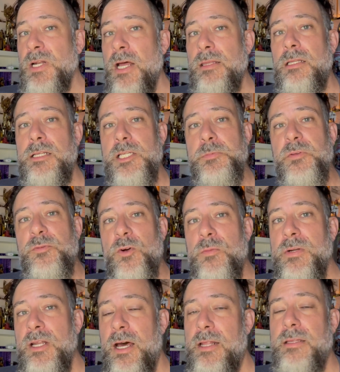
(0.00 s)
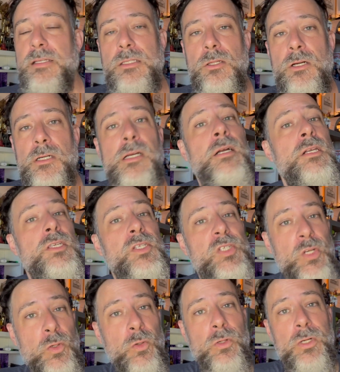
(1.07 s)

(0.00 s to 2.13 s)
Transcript: on the list before, but not in this look, Cyril